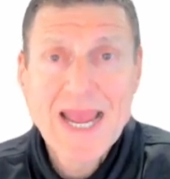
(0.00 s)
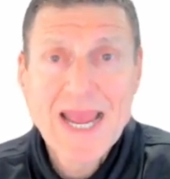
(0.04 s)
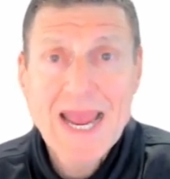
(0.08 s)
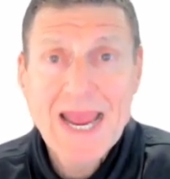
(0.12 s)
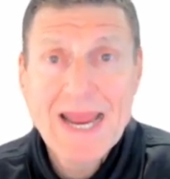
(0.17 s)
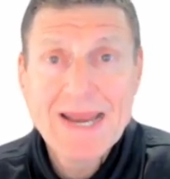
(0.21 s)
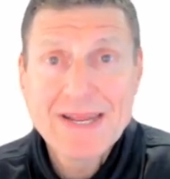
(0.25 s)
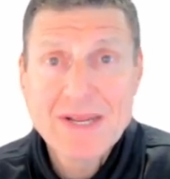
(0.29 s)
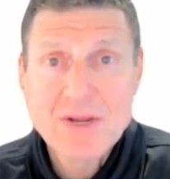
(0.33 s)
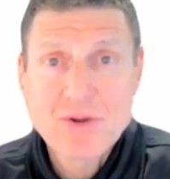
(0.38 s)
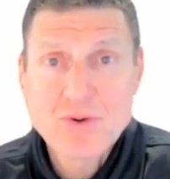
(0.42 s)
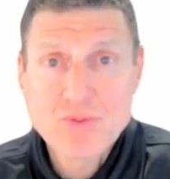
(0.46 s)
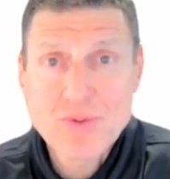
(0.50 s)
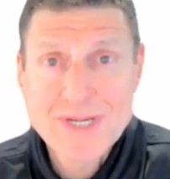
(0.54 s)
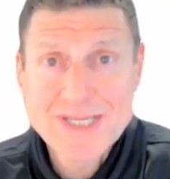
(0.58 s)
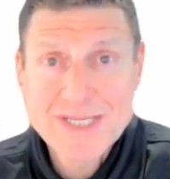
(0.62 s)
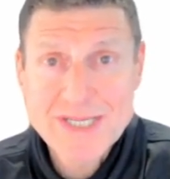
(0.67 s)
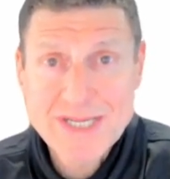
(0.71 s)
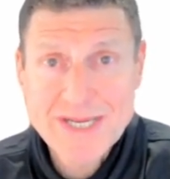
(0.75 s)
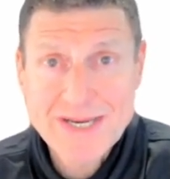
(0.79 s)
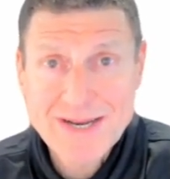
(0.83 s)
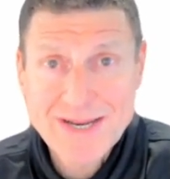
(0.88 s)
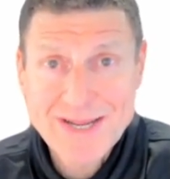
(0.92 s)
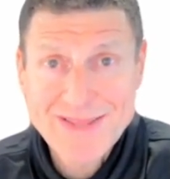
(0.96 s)
And
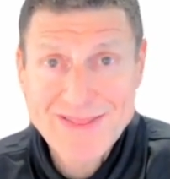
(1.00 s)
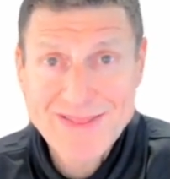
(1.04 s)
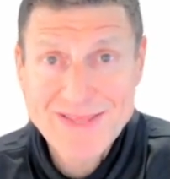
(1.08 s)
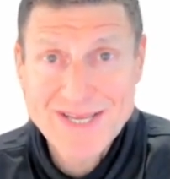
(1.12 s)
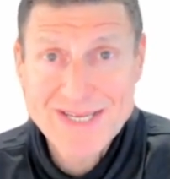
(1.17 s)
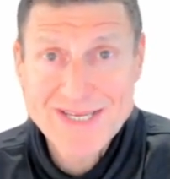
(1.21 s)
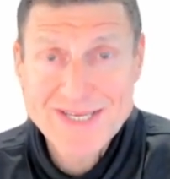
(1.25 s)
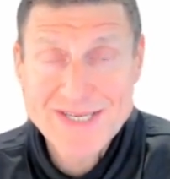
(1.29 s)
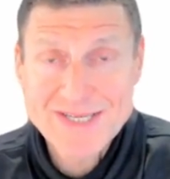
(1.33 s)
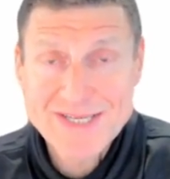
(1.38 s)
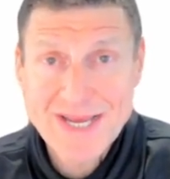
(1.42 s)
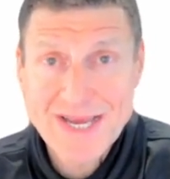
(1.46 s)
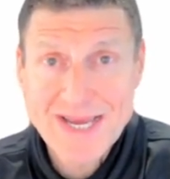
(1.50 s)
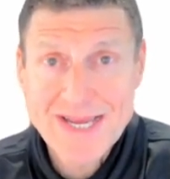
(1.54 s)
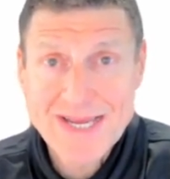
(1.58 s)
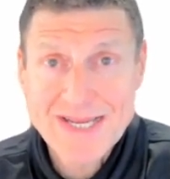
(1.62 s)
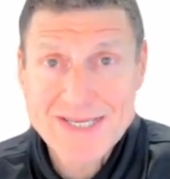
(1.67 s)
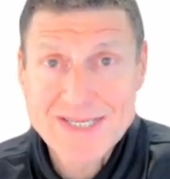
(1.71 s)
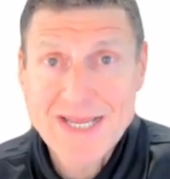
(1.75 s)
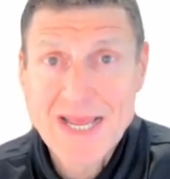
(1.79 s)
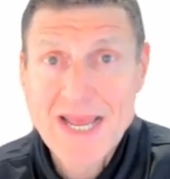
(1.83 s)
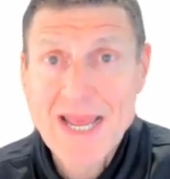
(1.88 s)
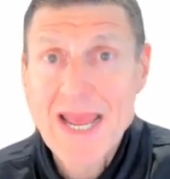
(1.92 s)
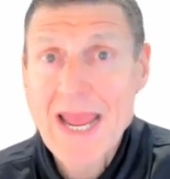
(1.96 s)
increasingly these
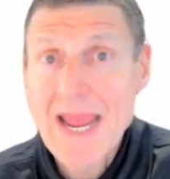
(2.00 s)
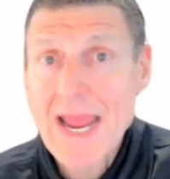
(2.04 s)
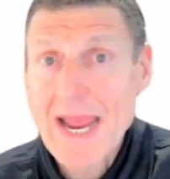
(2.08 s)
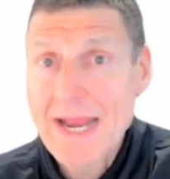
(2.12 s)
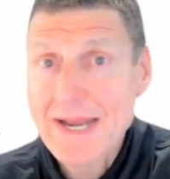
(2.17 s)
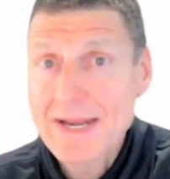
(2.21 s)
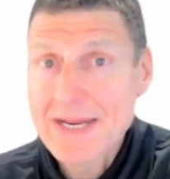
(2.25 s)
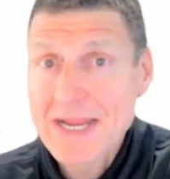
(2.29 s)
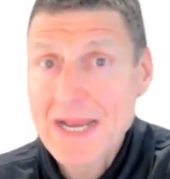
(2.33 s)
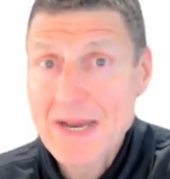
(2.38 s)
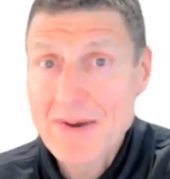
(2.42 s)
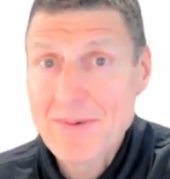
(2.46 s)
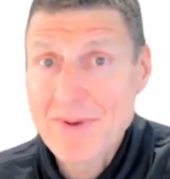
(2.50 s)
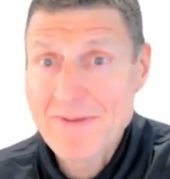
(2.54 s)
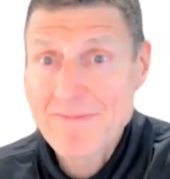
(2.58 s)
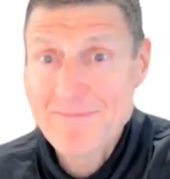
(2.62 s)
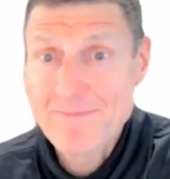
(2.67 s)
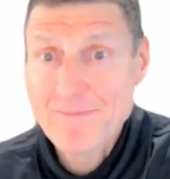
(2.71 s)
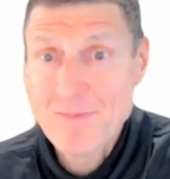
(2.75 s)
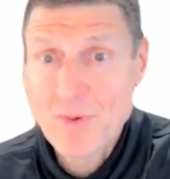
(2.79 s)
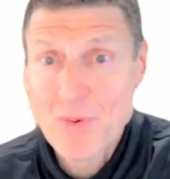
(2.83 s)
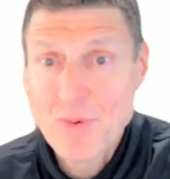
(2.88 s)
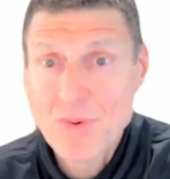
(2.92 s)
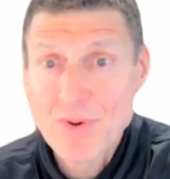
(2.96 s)
days and going
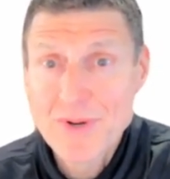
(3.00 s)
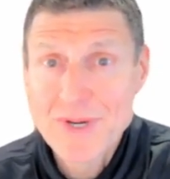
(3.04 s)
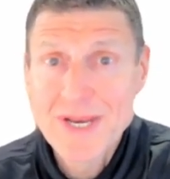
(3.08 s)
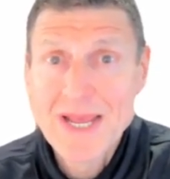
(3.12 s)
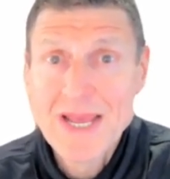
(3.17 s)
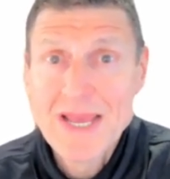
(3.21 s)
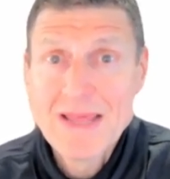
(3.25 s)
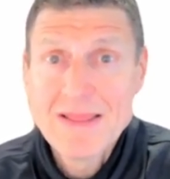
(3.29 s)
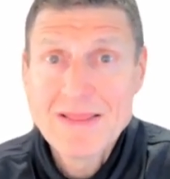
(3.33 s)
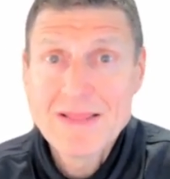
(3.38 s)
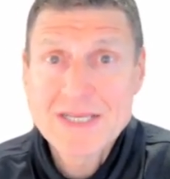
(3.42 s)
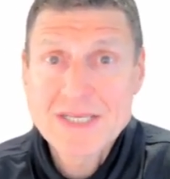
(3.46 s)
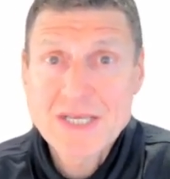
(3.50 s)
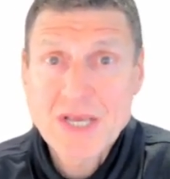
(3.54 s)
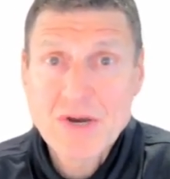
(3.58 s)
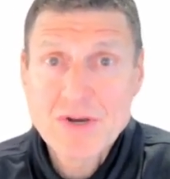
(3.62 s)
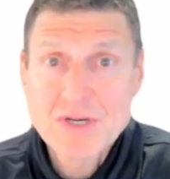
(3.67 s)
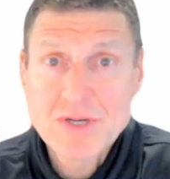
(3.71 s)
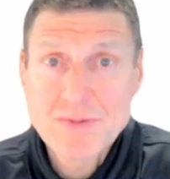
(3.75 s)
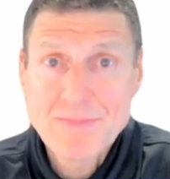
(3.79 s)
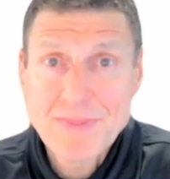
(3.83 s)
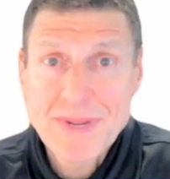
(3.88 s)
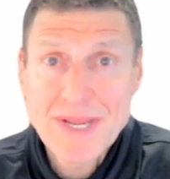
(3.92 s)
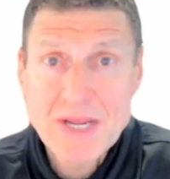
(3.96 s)
forward, there's going
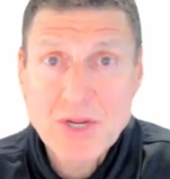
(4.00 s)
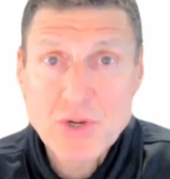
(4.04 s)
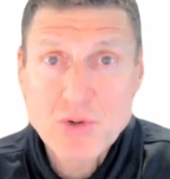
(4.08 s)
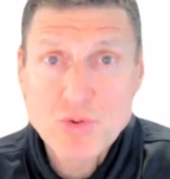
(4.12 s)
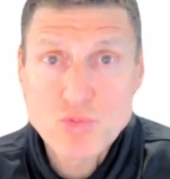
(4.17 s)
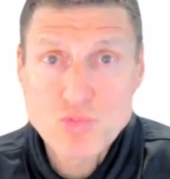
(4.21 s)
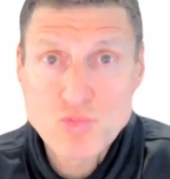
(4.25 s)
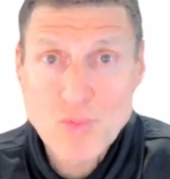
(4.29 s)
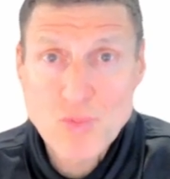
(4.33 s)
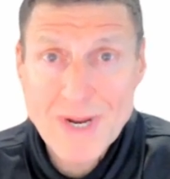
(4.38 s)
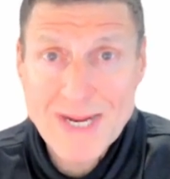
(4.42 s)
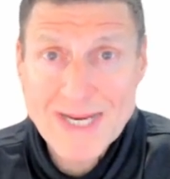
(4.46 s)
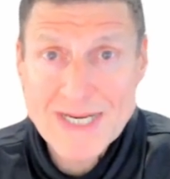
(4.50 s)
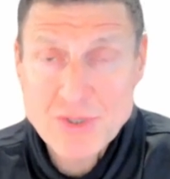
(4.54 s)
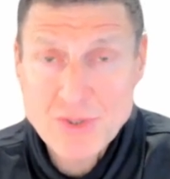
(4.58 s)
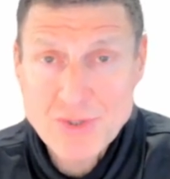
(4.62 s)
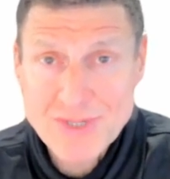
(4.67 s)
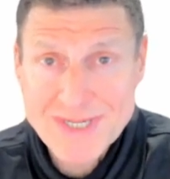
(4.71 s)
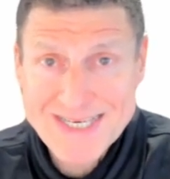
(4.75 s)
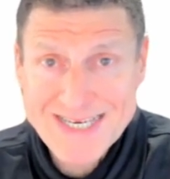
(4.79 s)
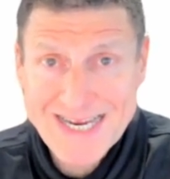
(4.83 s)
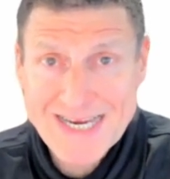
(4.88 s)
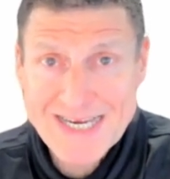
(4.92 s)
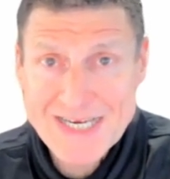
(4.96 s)
to be greater
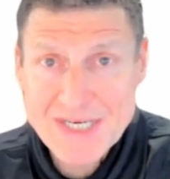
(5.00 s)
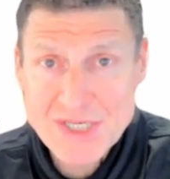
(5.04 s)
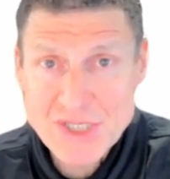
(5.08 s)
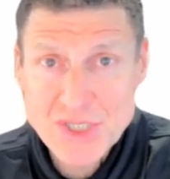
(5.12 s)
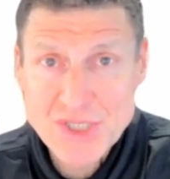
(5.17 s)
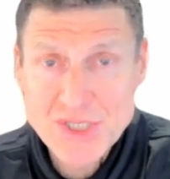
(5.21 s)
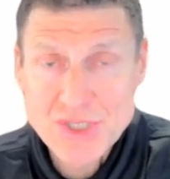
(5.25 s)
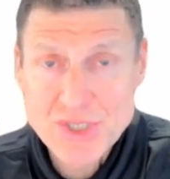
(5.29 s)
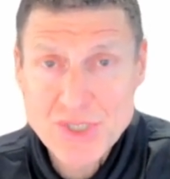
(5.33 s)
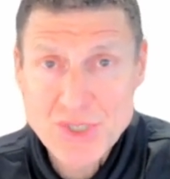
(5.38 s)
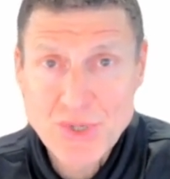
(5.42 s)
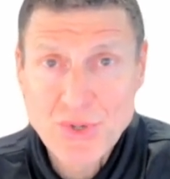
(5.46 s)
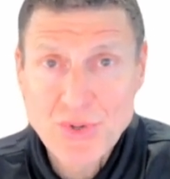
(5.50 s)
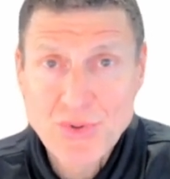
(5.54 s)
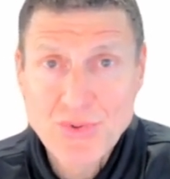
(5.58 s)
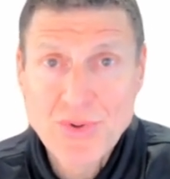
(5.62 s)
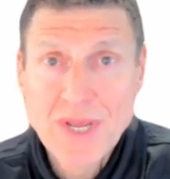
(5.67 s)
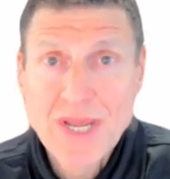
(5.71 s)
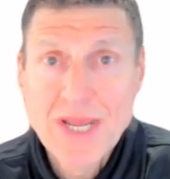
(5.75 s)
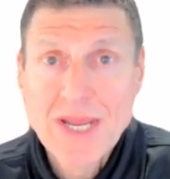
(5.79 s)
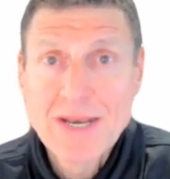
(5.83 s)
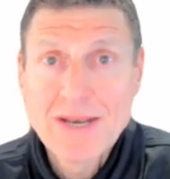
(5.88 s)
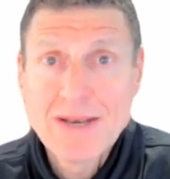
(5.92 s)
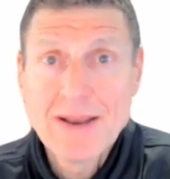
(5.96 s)
attention to,
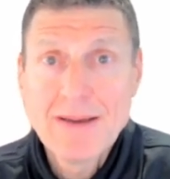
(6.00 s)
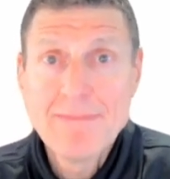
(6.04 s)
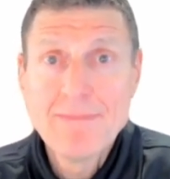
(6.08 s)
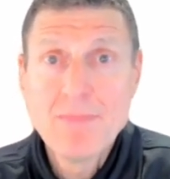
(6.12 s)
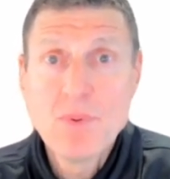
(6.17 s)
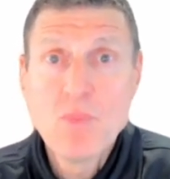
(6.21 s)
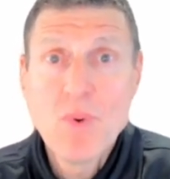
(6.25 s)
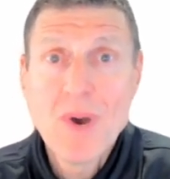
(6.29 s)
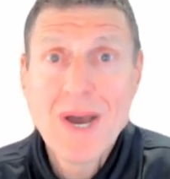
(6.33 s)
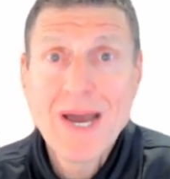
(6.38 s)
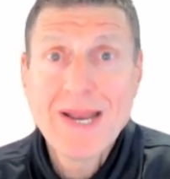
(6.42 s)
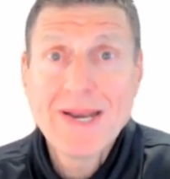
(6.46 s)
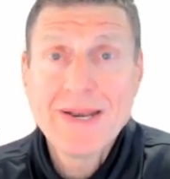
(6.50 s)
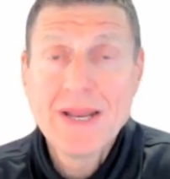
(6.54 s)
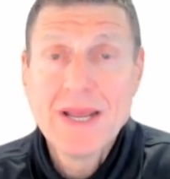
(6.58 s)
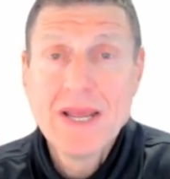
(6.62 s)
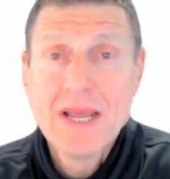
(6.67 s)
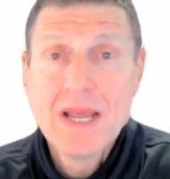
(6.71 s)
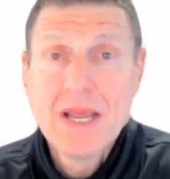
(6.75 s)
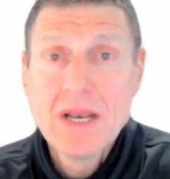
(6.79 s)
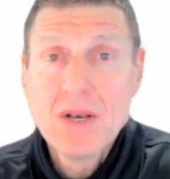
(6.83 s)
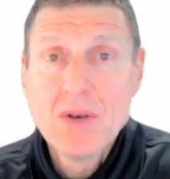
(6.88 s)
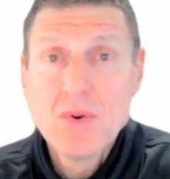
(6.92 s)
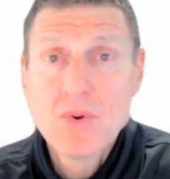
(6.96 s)
number one,
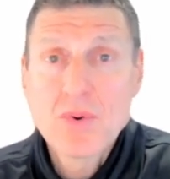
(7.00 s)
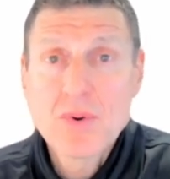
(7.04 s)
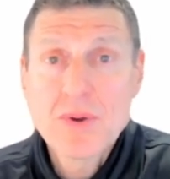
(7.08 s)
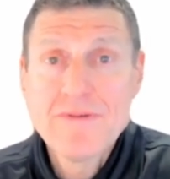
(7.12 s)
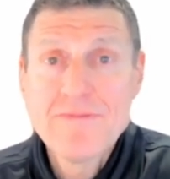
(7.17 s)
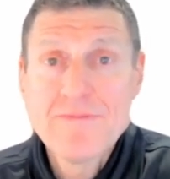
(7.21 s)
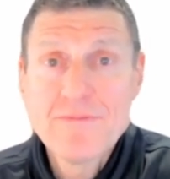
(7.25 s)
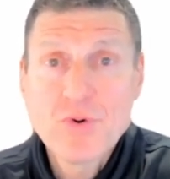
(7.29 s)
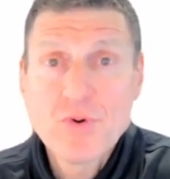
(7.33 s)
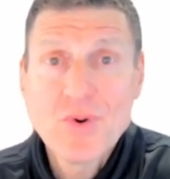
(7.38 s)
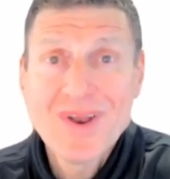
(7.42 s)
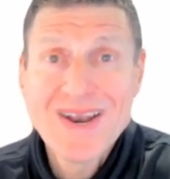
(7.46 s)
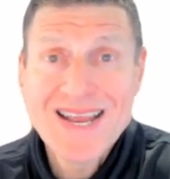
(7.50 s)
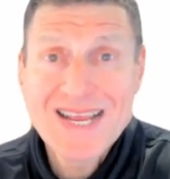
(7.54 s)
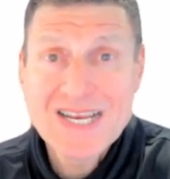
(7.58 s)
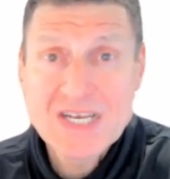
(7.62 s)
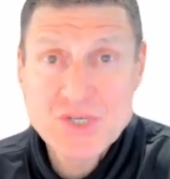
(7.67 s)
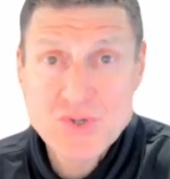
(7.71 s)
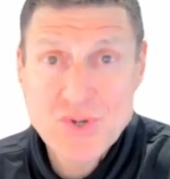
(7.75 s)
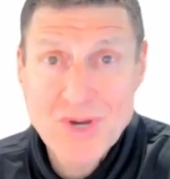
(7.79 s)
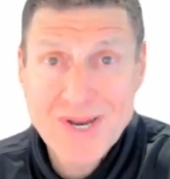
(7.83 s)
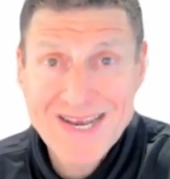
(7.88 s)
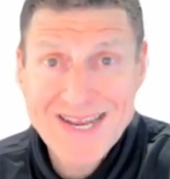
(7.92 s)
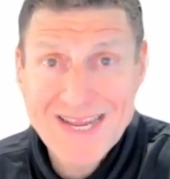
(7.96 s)
looking for
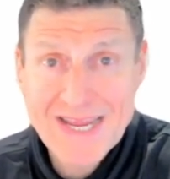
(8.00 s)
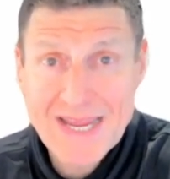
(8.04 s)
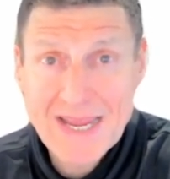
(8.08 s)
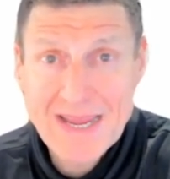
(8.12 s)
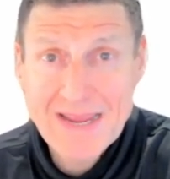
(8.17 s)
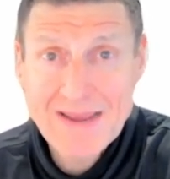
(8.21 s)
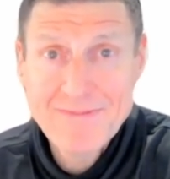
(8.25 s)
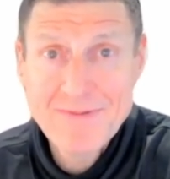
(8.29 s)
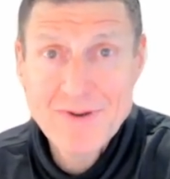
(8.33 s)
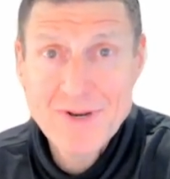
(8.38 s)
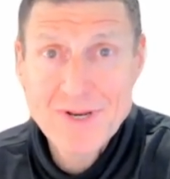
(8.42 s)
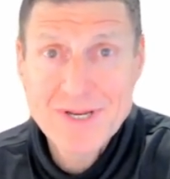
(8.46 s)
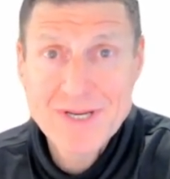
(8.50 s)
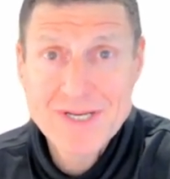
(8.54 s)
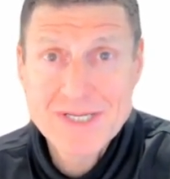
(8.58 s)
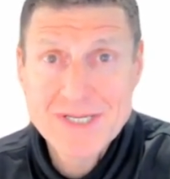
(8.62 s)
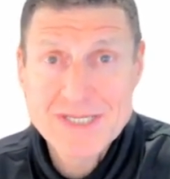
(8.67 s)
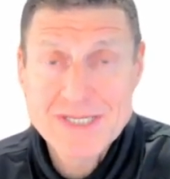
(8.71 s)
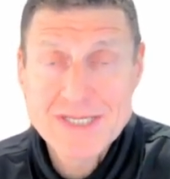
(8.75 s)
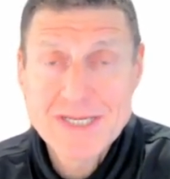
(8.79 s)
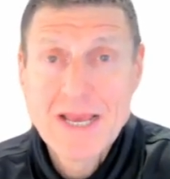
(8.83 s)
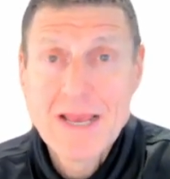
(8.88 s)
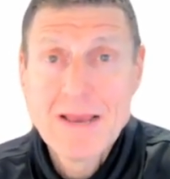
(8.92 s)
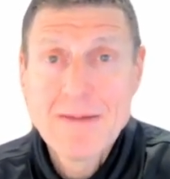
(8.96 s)
electronic
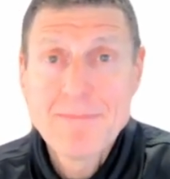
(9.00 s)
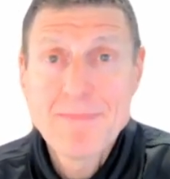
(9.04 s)
evidence,